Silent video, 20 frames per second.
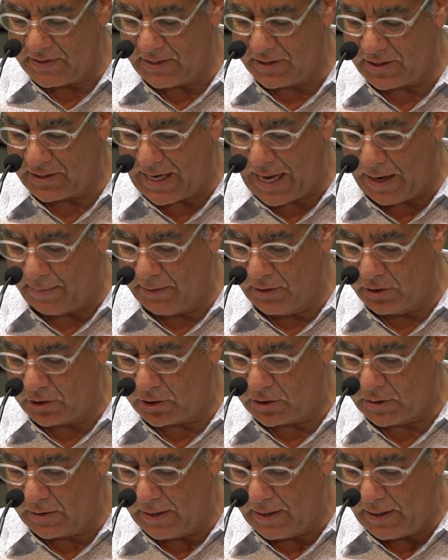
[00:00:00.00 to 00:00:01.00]
is
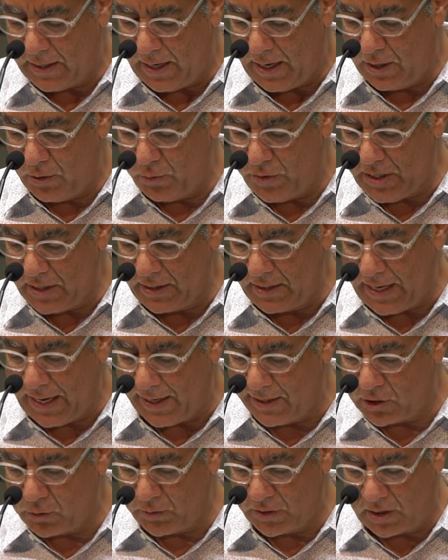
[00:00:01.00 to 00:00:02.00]
established and we
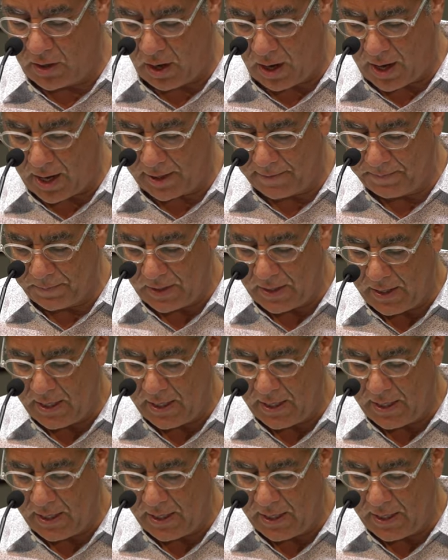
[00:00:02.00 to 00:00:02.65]
engage with God,